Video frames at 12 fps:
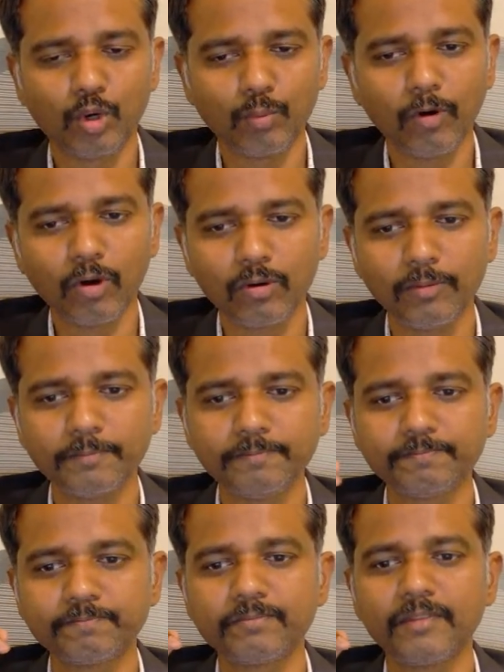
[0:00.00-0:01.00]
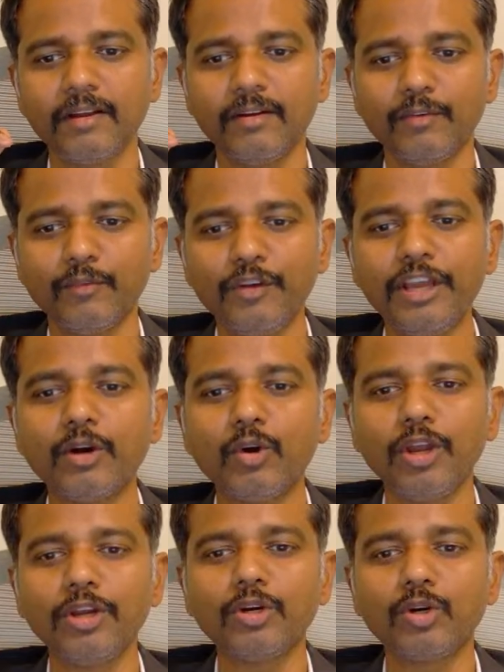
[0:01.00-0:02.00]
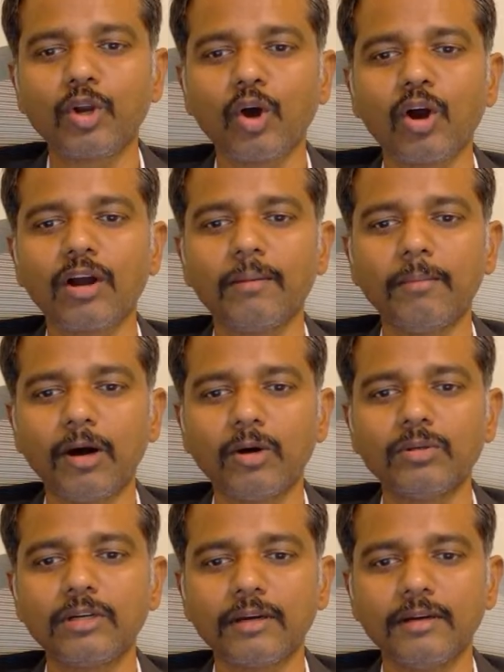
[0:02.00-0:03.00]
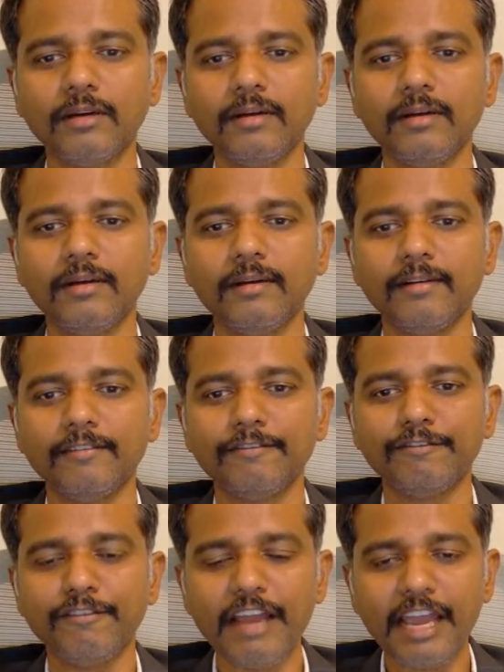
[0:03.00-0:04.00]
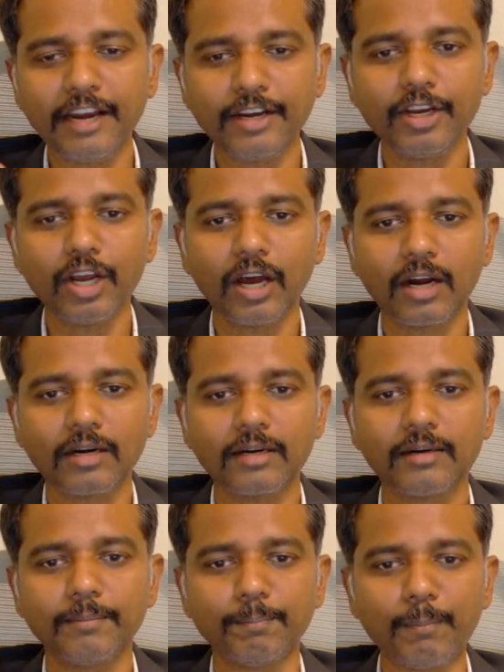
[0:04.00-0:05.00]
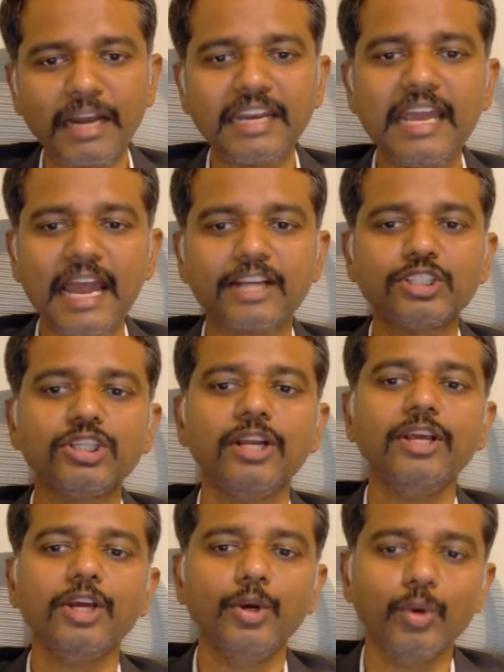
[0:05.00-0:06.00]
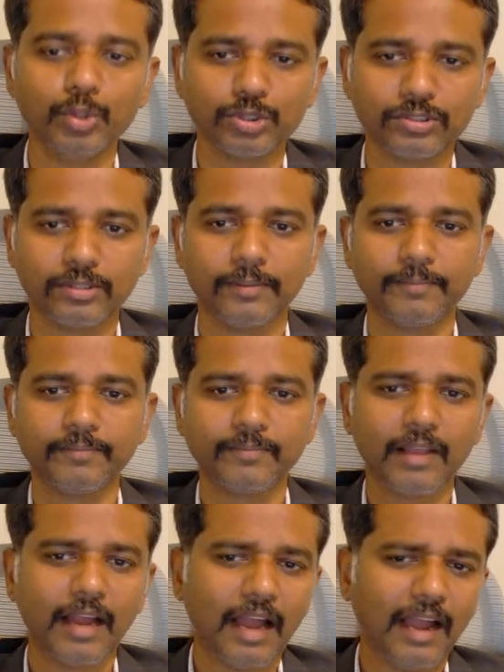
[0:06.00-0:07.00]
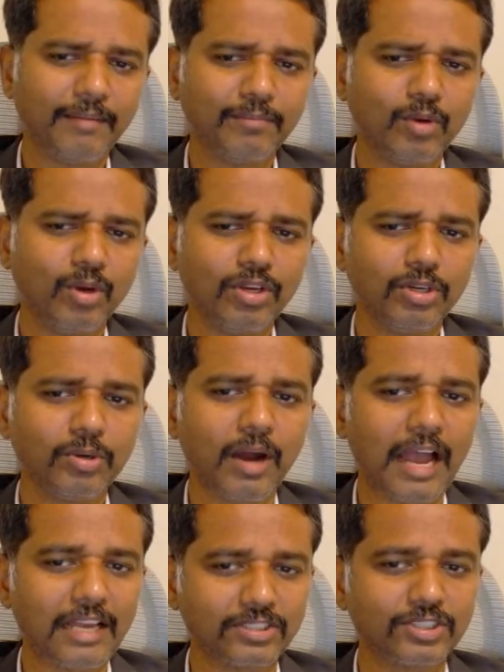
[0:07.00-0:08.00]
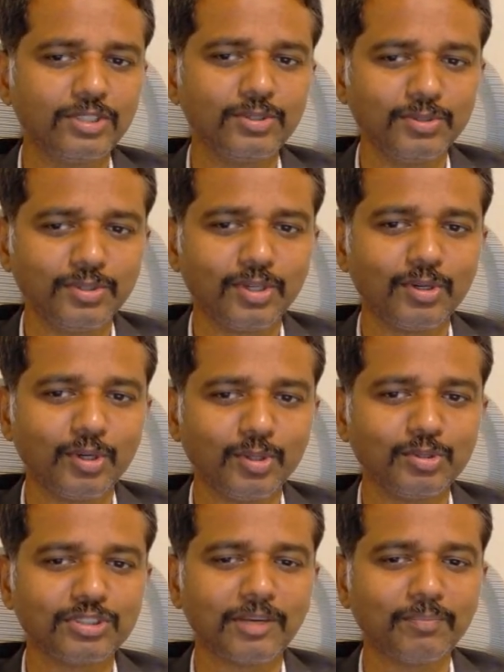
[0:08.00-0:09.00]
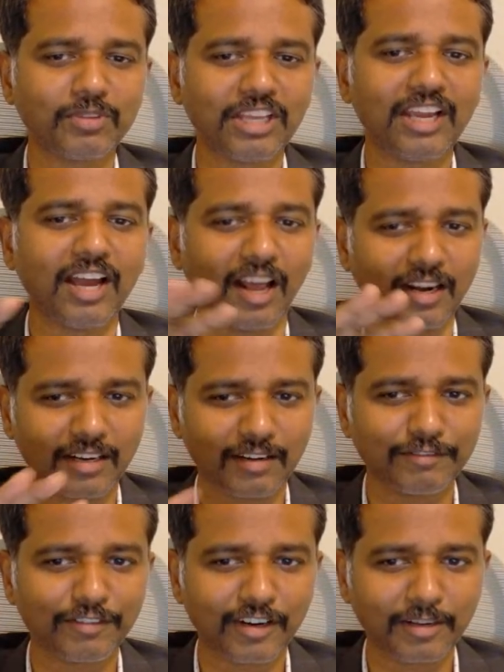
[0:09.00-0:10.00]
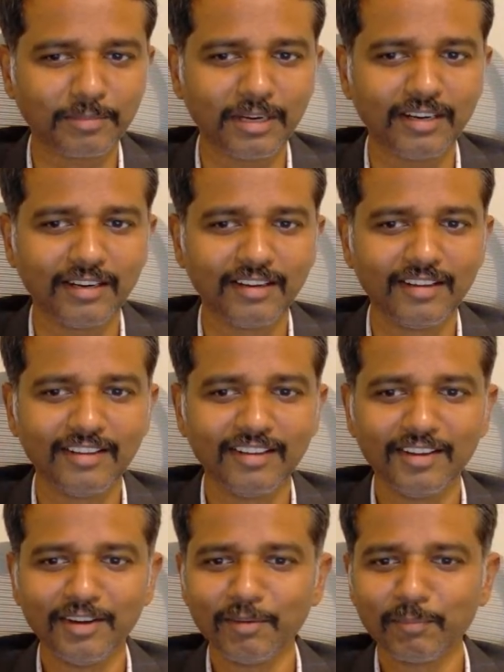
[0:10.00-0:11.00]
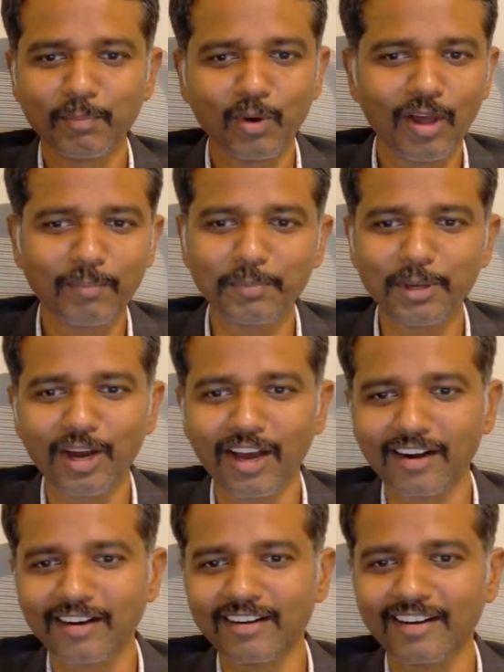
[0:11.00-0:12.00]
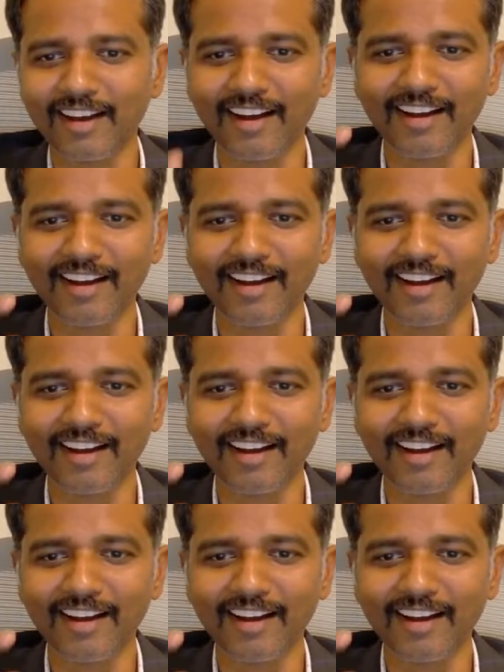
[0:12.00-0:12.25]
Tomorrow, we are going to talk about where your money actually goes. I am going to ask you to do something uncomfortable. Pull up your